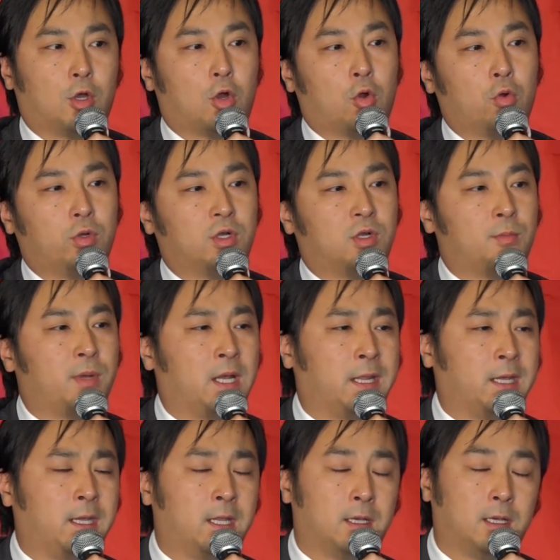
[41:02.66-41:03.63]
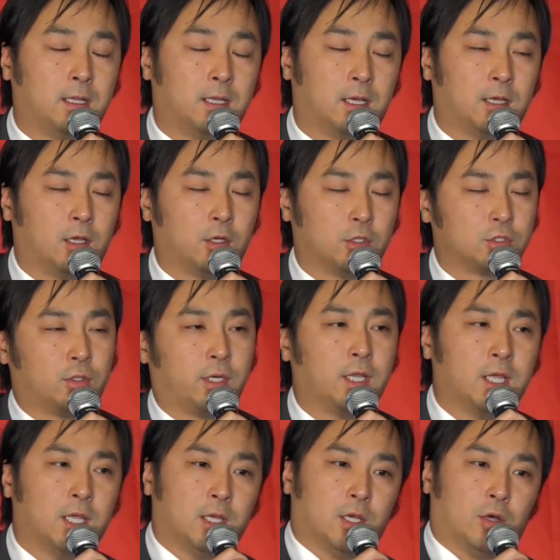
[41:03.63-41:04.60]
older
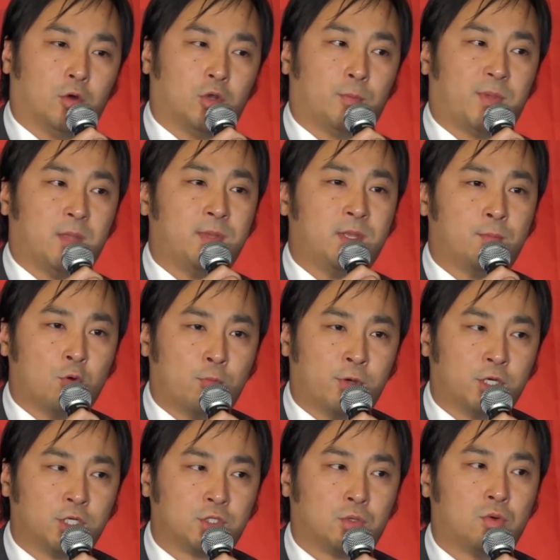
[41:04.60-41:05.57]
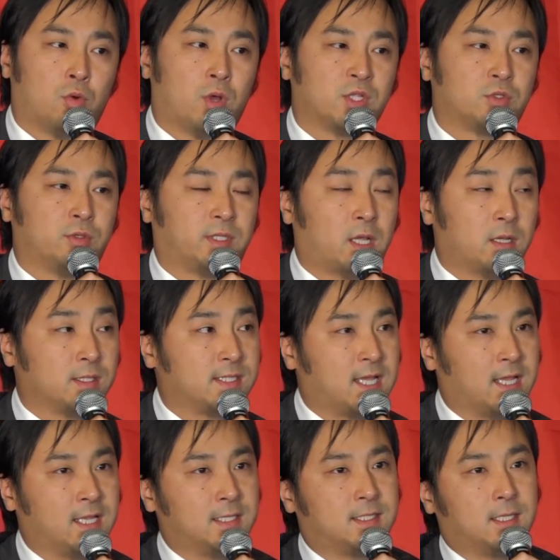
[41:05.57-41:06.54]
older baby boomers who wants to
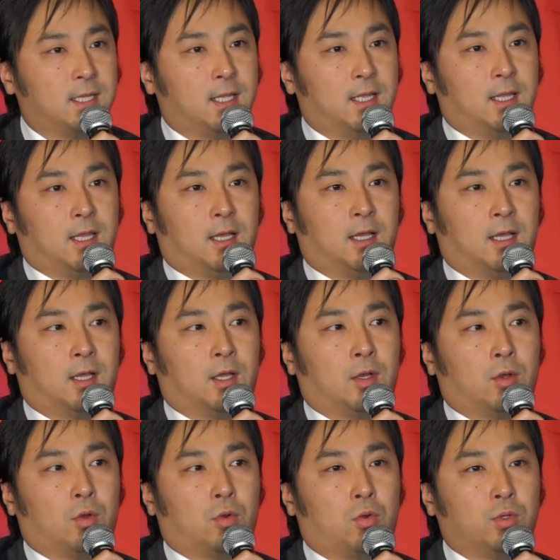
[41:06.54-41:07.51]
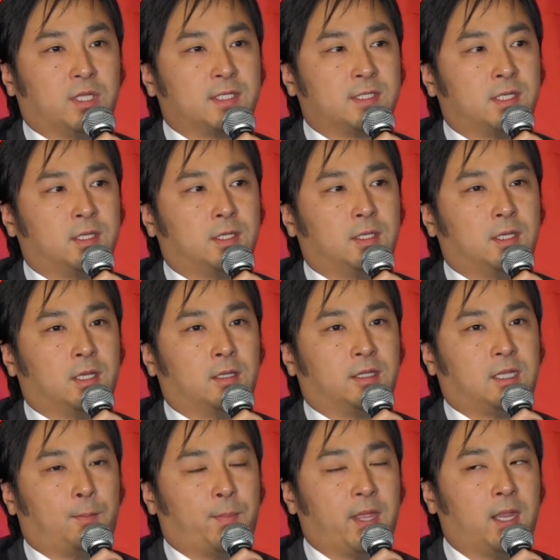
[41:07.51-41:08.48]
downsize, who doesn't
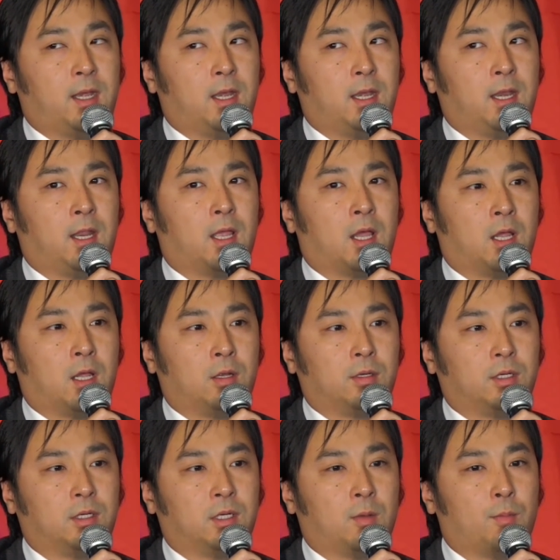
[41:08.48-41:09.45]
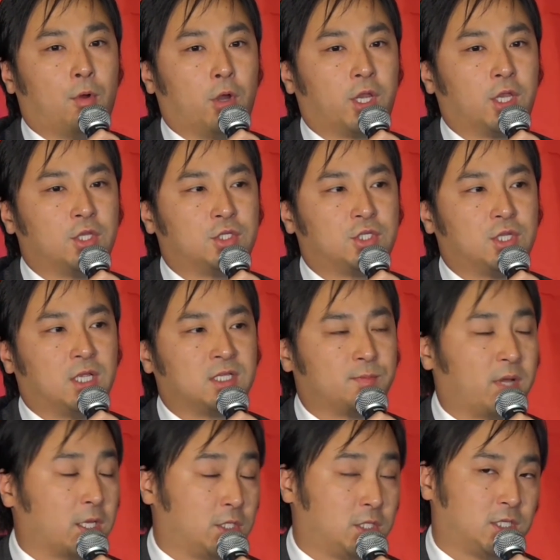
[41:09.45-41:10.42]
depend on the mortgage
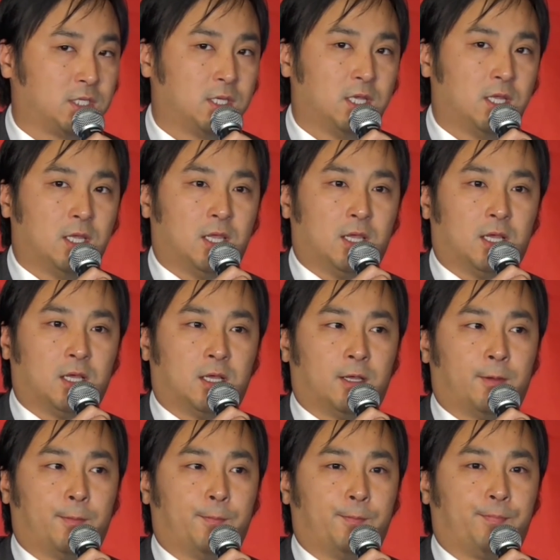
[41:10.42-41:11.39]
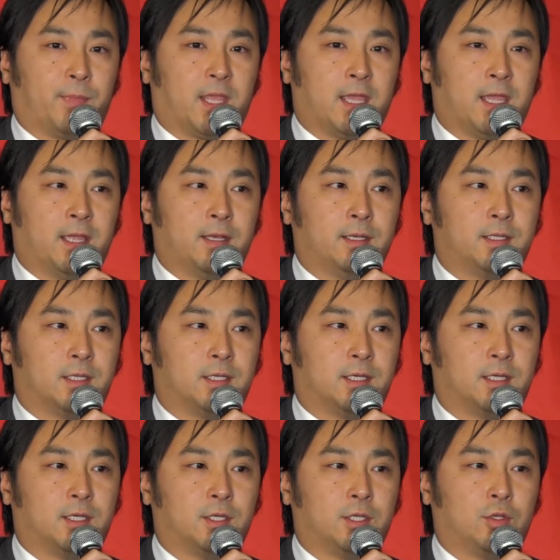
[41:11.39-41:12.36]
as much.
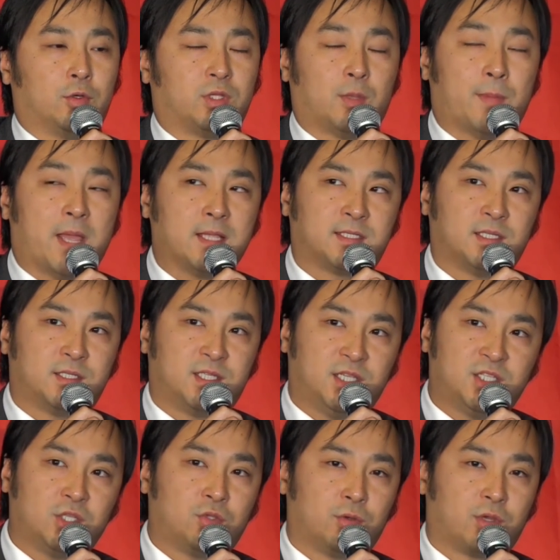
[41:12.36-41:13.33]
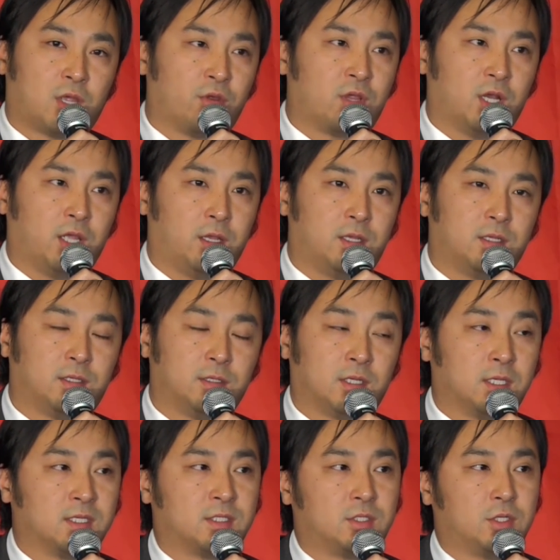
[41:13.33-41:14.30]
The math is easy to calculate
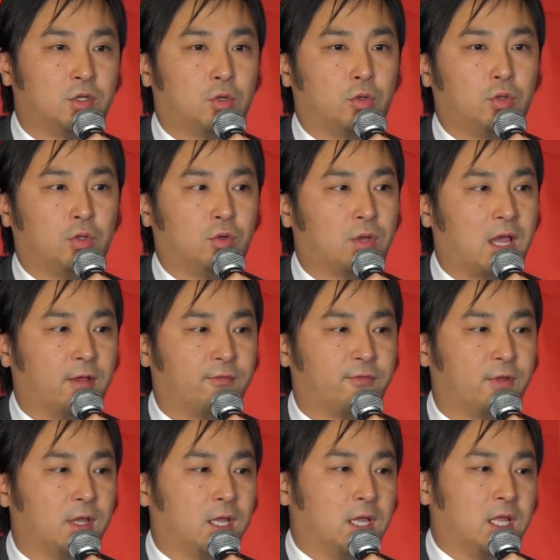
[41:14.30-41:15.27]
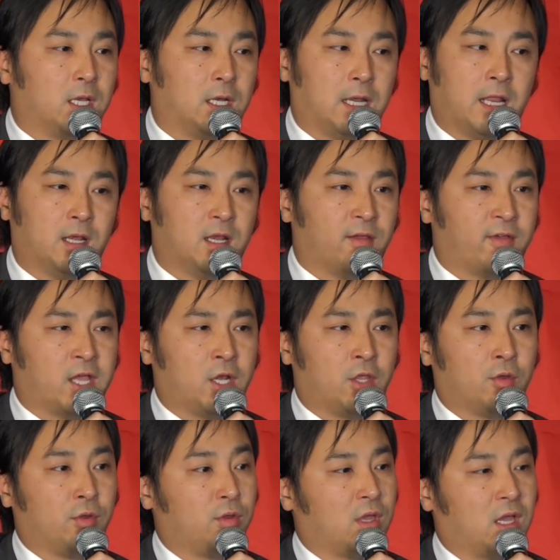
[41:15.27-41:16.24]
because you have the land
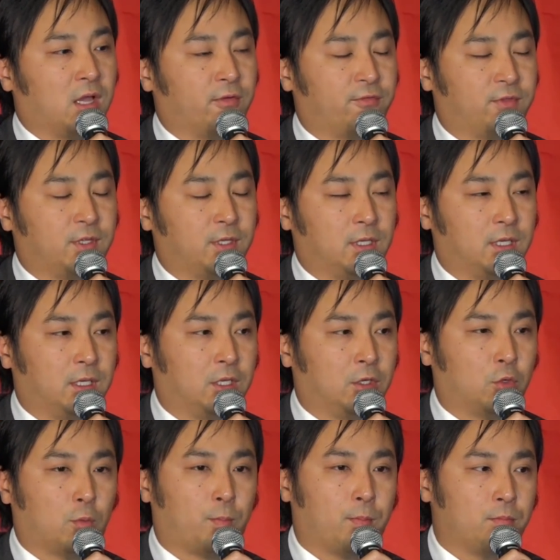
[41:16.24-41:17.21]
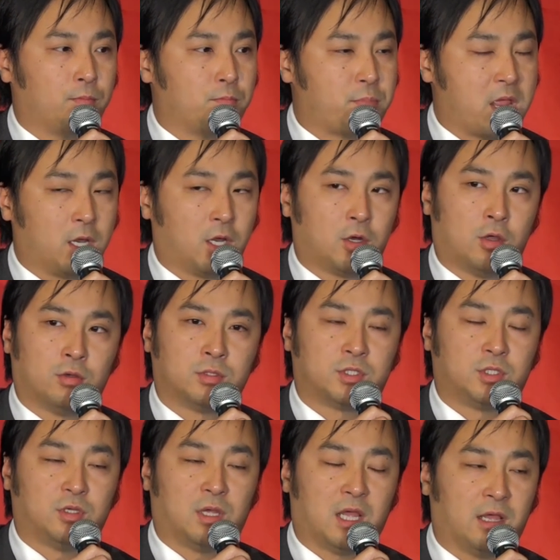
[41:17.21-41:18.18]
value, you have the bank
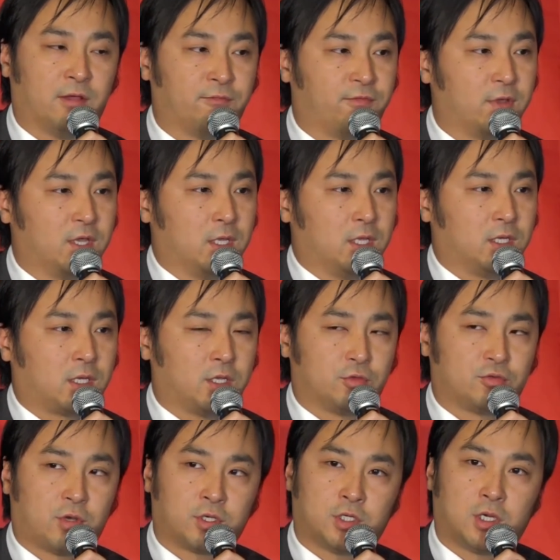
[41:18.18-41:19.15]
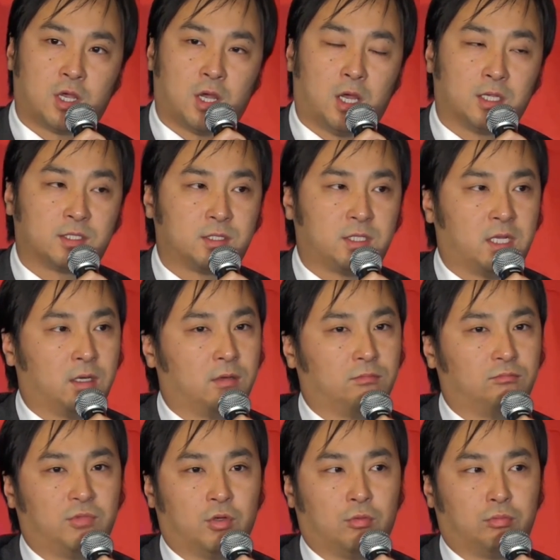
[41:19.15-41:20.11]
loans, you have the construction cost,
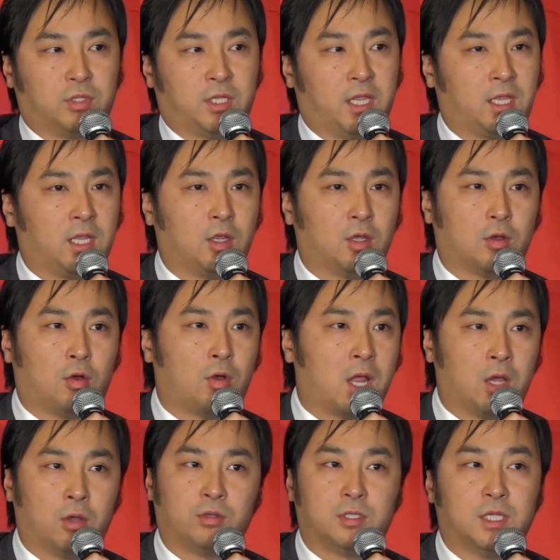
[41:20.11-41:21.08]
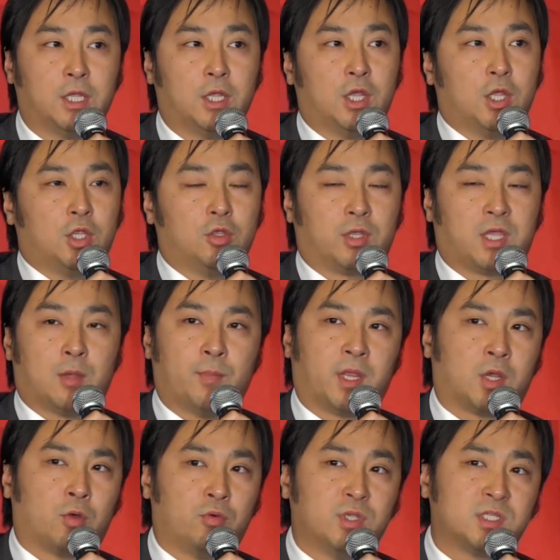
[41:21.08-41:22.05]
and taking all out, you can
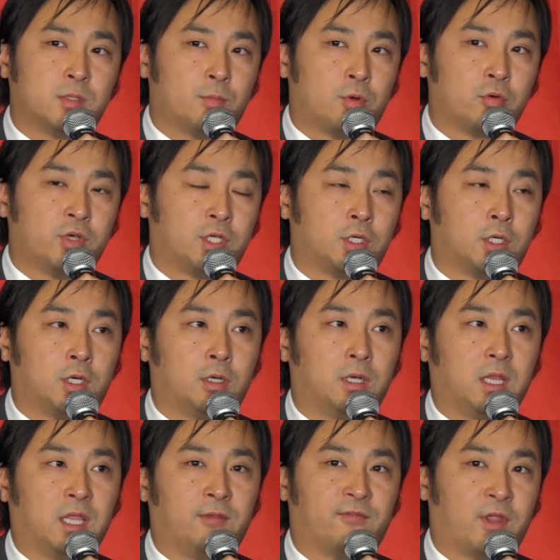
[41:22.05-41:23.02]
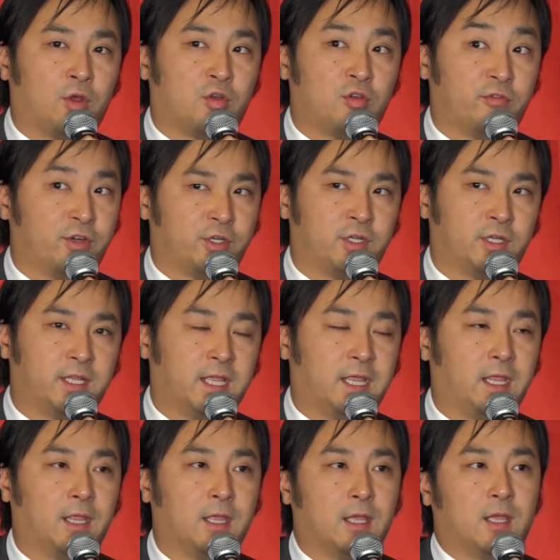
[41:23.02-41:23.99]
make a reasonable return in Vancouver
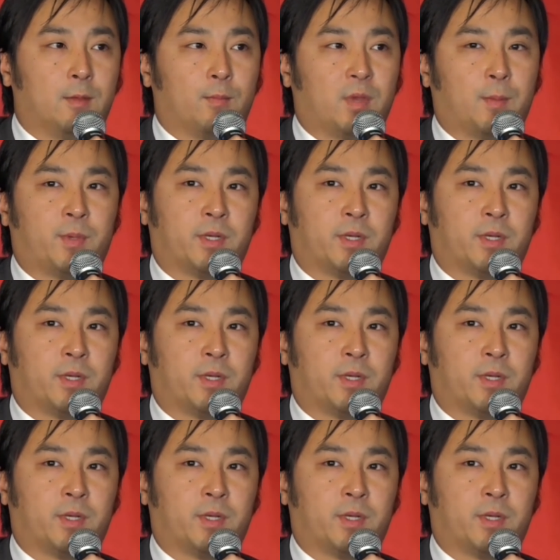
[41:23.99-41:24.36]
today by